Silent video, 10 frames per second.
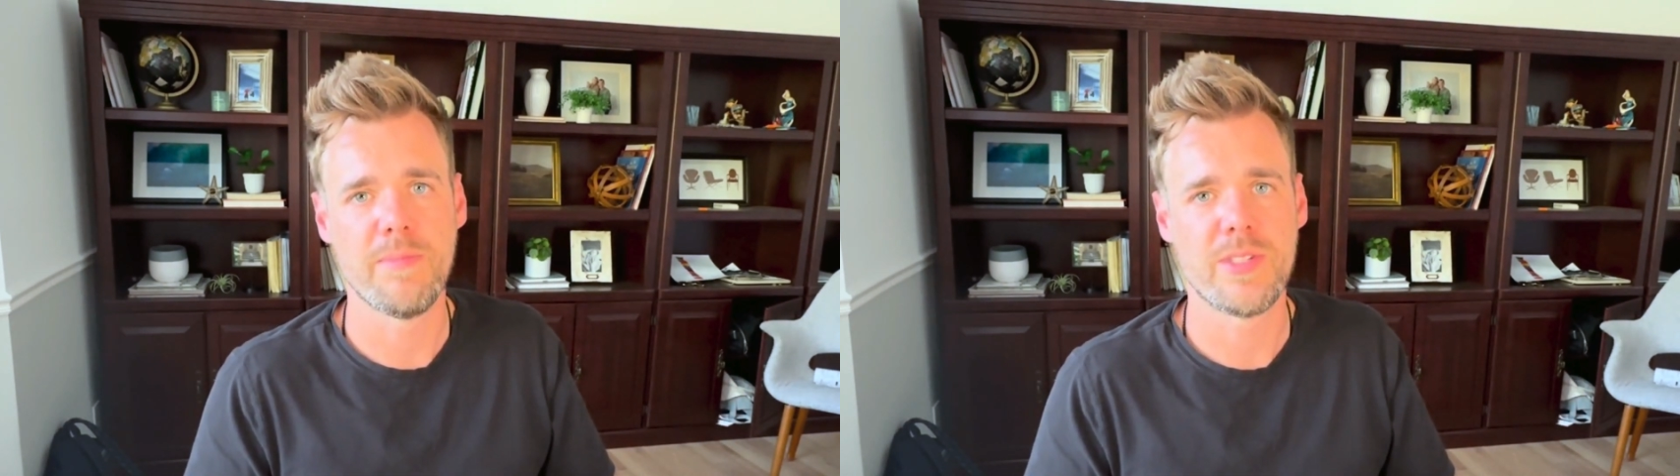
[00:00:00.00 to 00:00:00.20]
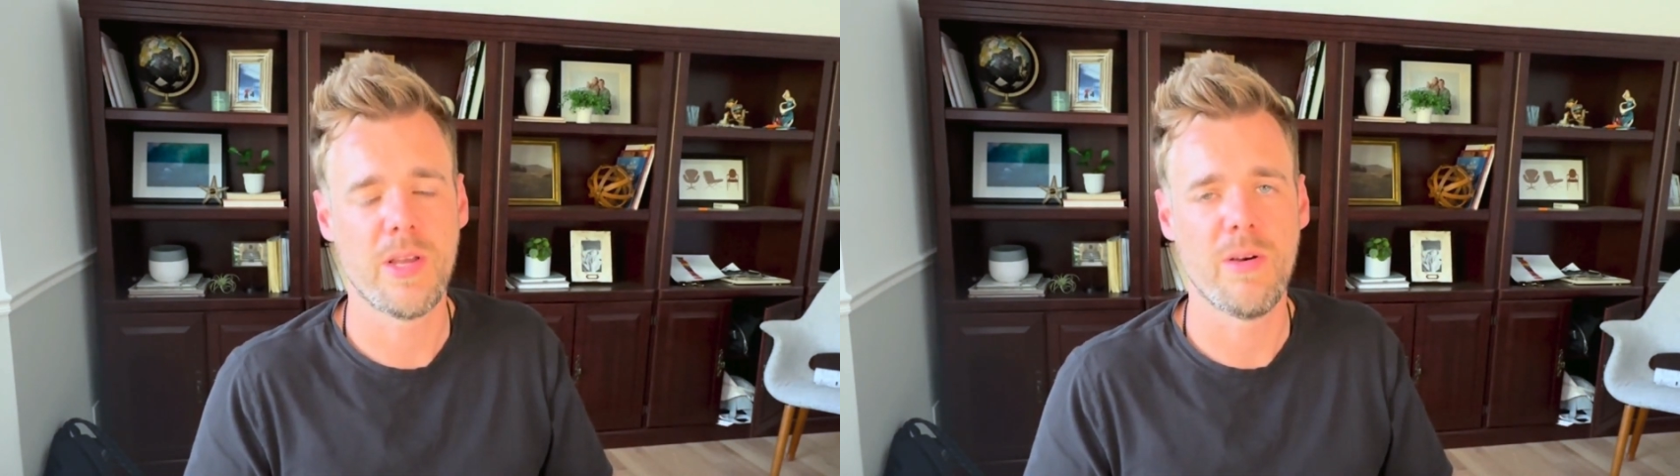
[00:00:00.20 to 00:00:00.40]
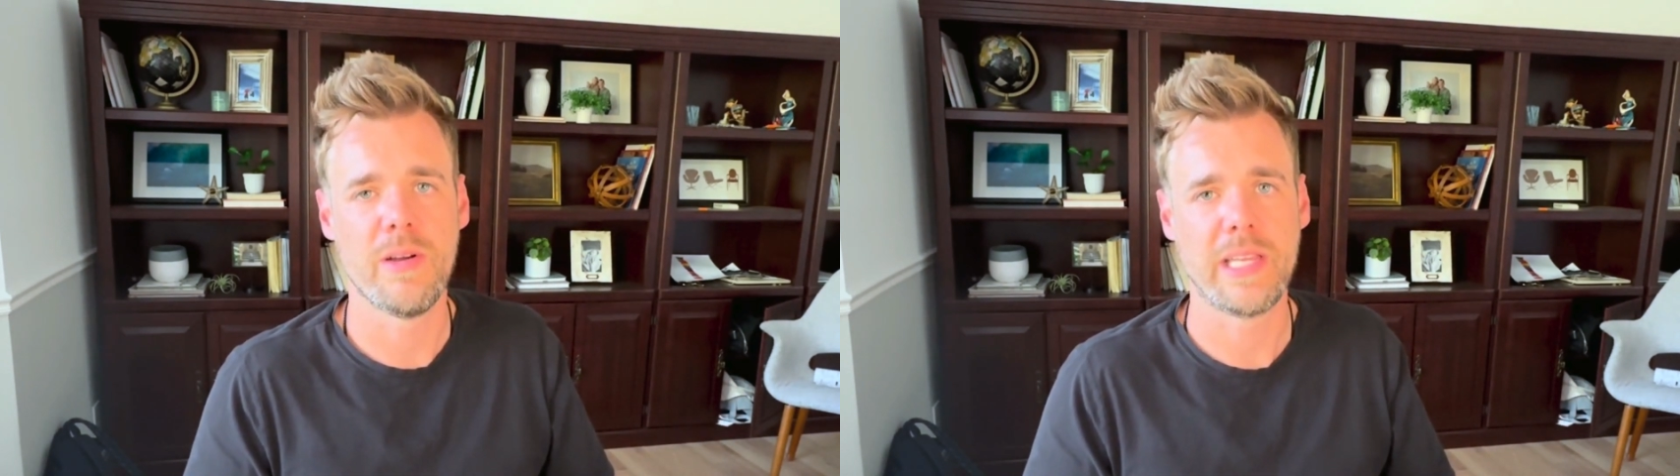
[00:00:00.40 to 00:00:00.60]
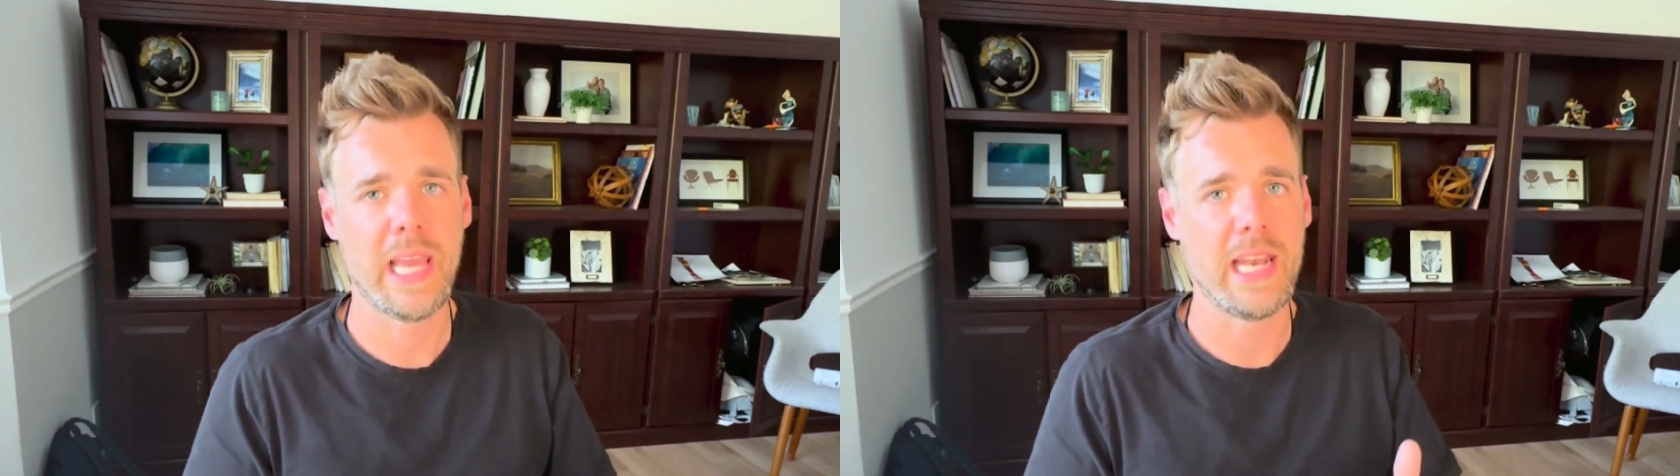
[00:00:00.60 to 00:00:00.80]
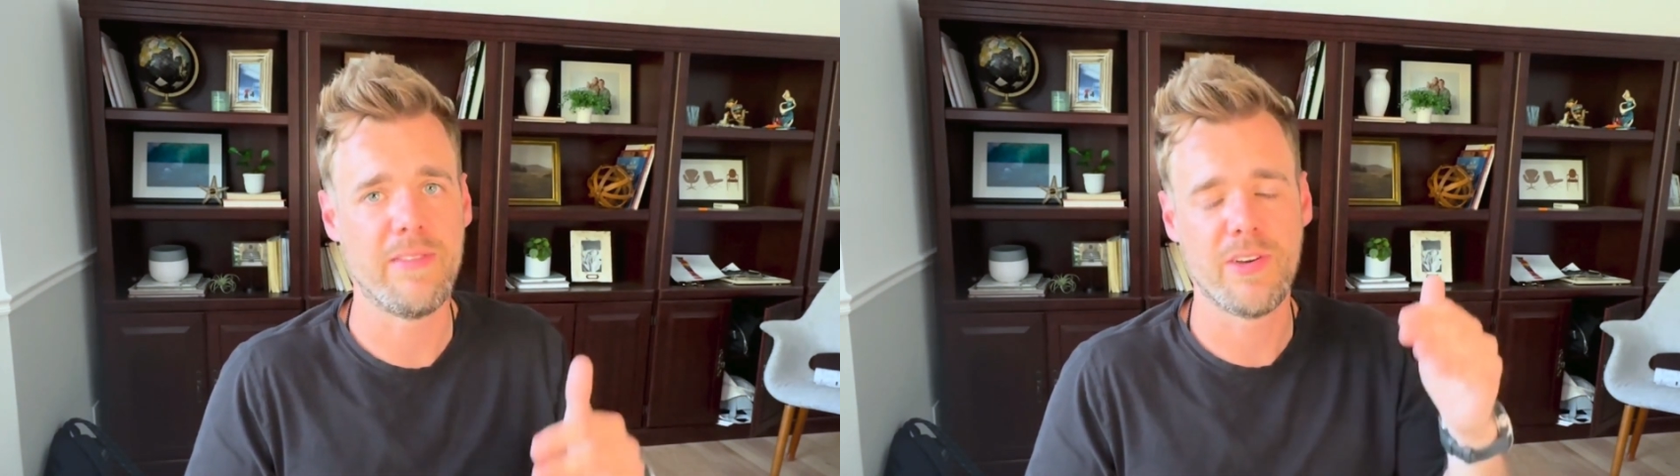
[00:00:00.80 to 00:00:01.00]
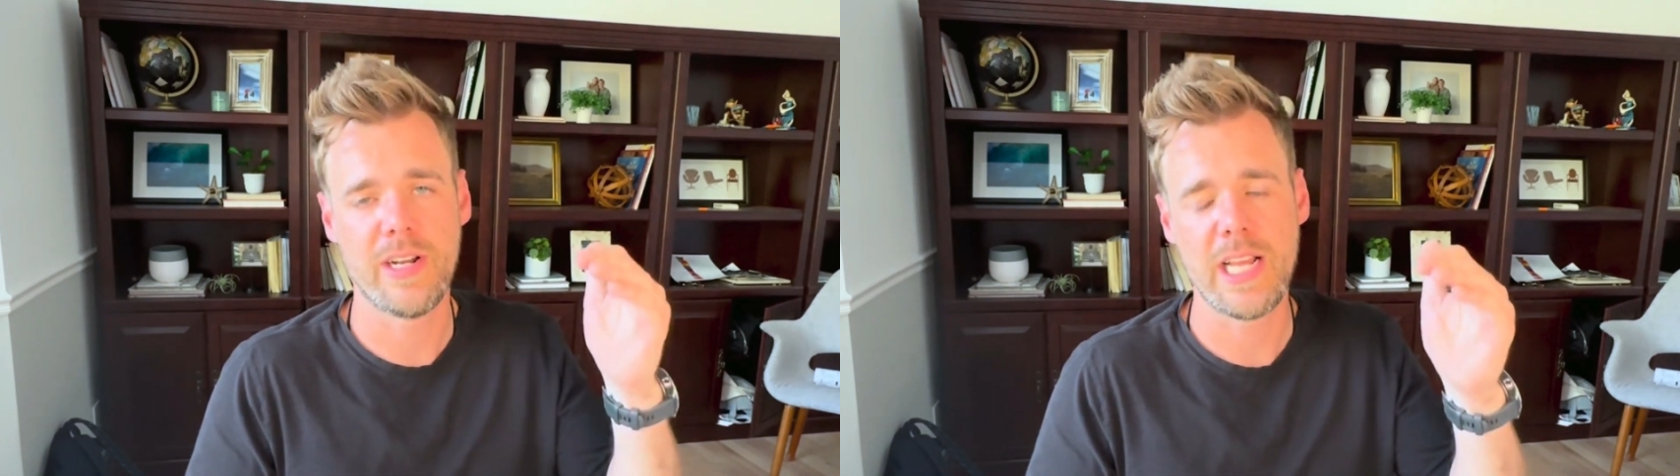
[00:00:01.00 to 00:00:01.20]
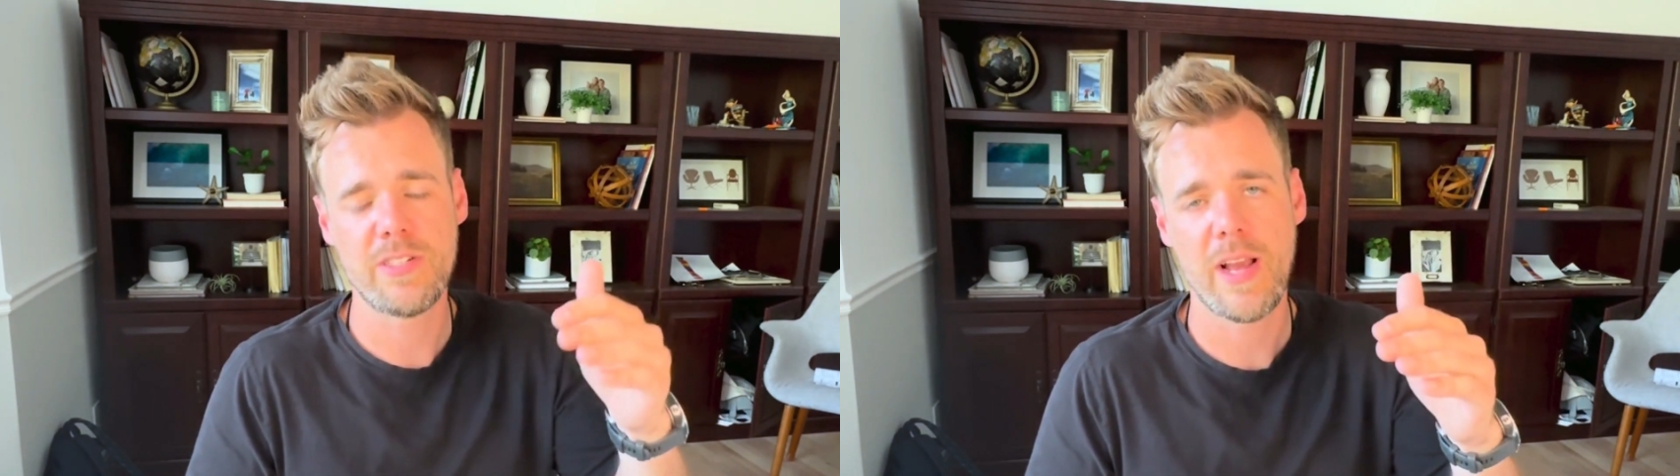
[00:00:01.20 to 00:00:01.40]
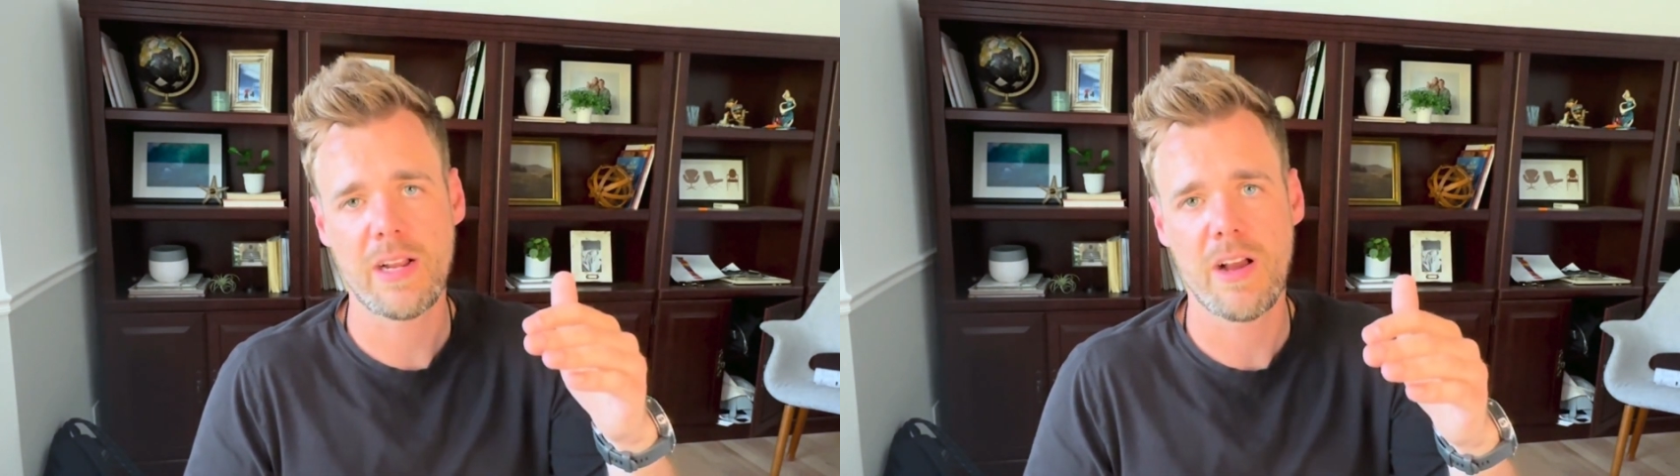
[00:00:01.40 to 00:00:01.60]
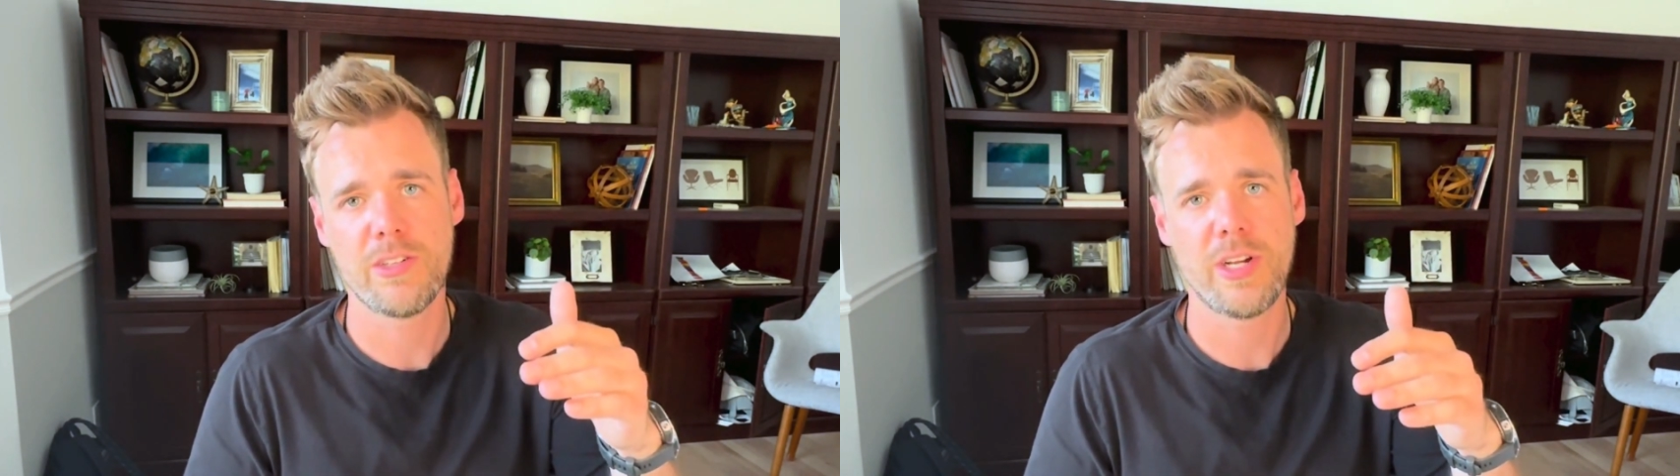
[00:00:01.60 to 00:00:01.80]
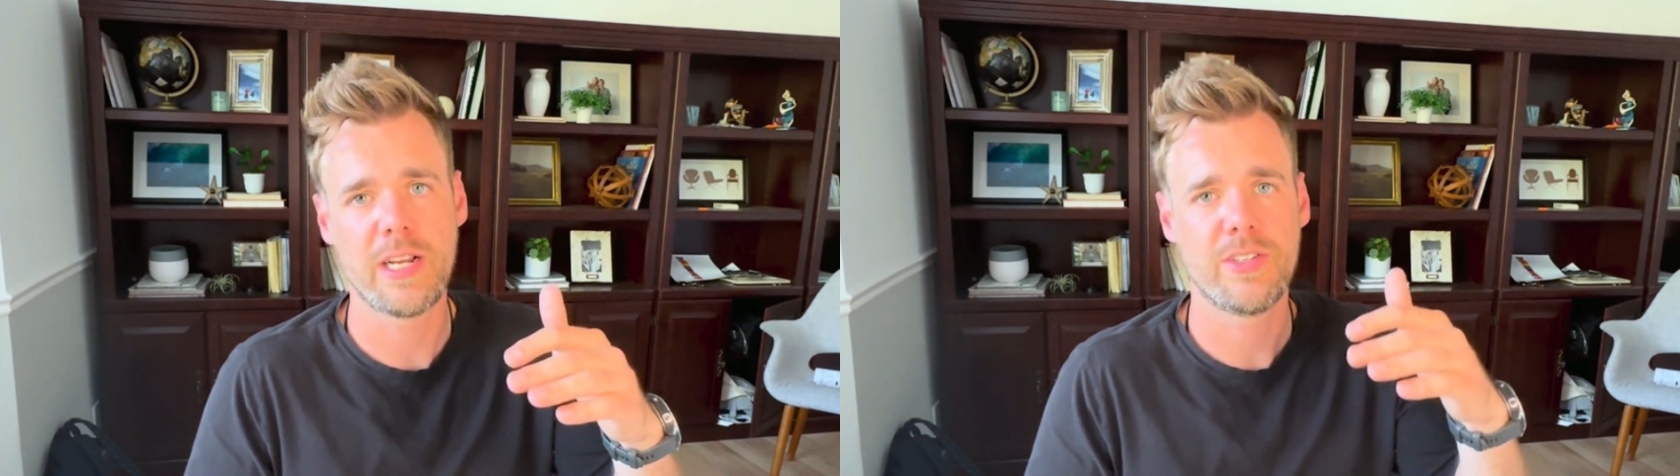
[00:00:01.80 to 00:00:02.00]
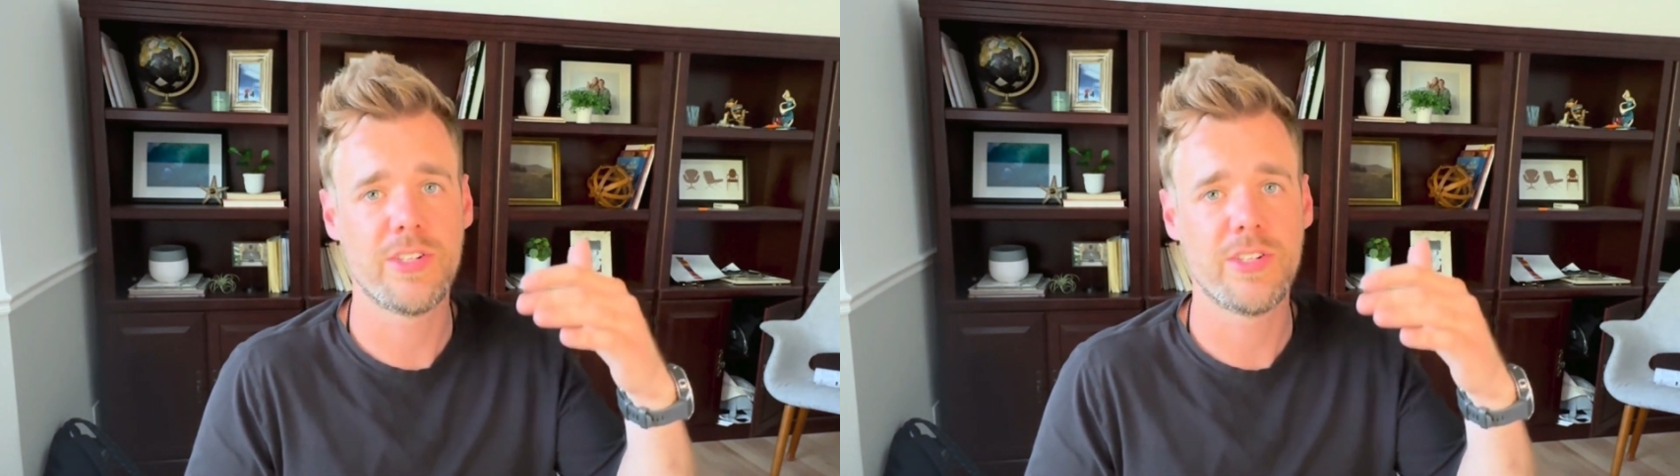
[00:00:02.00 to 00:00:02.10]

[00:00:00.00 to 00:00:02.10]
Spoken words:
So again, if you're an HVAC contractor,